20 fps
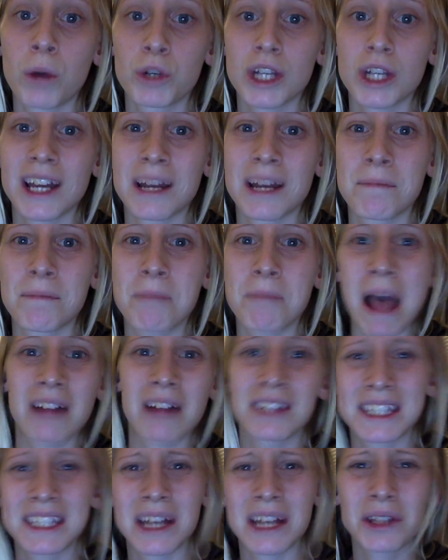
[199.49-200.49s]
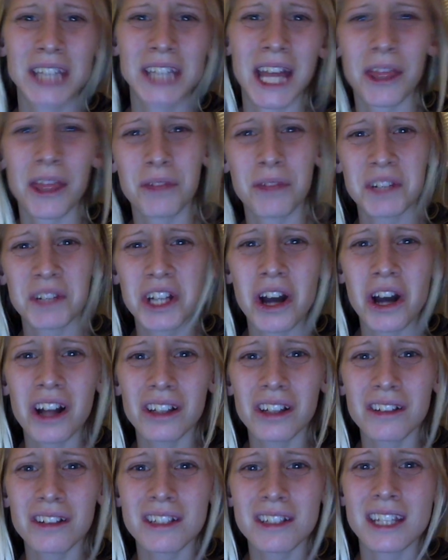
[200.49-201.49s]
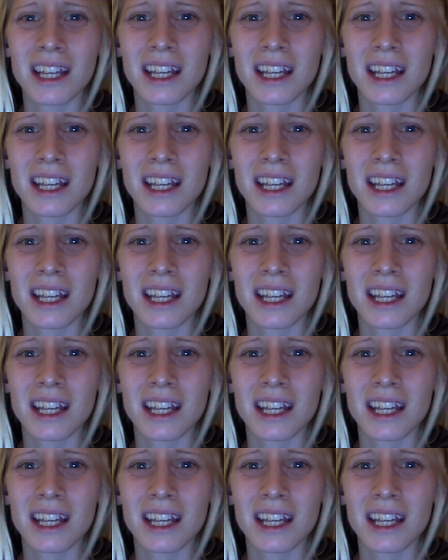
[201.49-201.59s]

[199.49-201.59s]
which kind of balanced out that $3,